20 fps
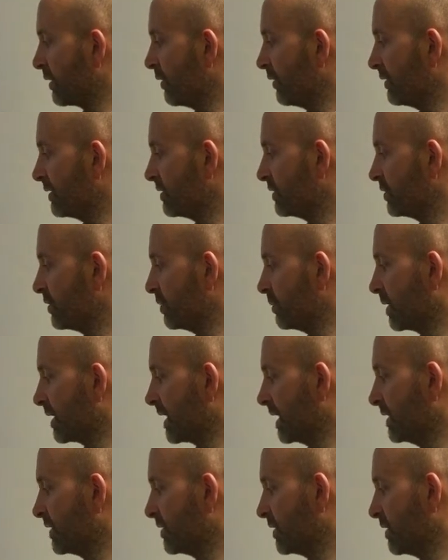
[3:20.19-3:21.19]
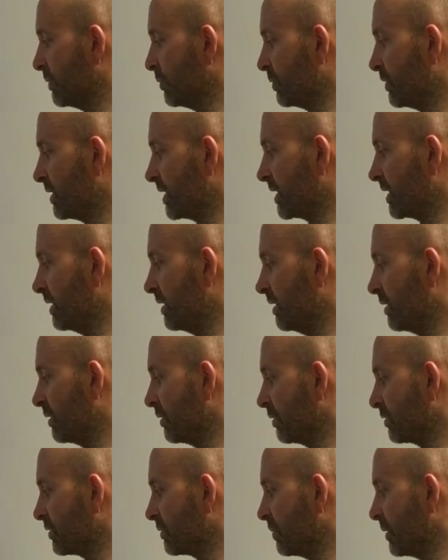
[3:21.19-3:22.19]
office duplication in particular, and
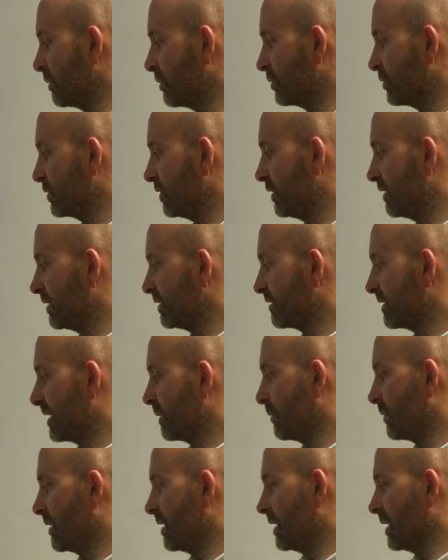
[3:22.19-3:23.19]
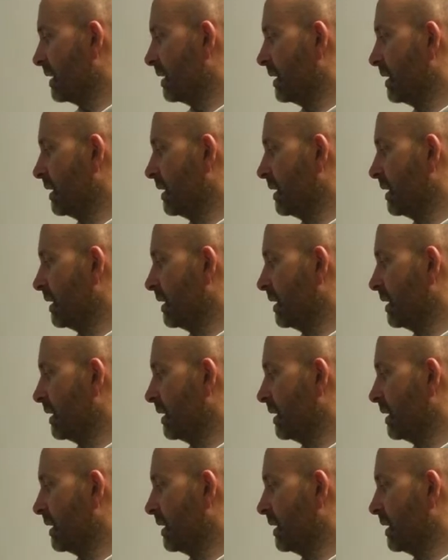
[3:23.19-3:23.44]
lots of people doing the same thing.